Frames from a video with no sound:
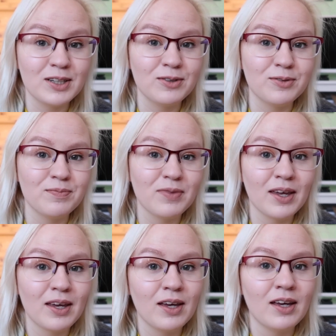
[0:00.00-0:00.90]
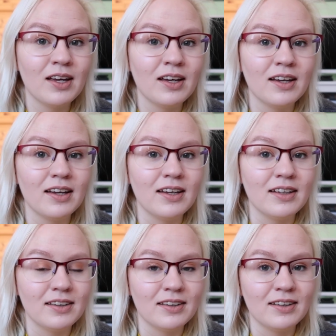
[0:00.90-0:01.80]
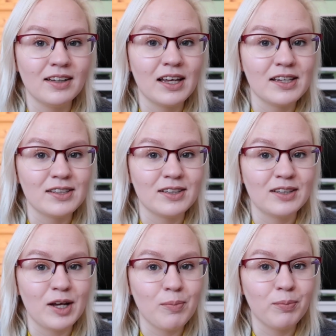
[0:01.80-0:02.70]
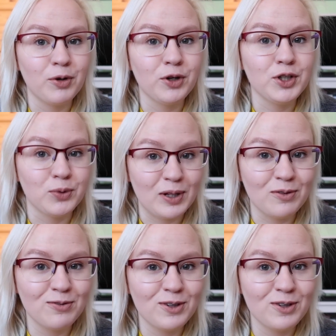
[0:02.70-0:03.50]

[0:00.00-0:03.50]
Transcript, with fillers: you in the lesson number 12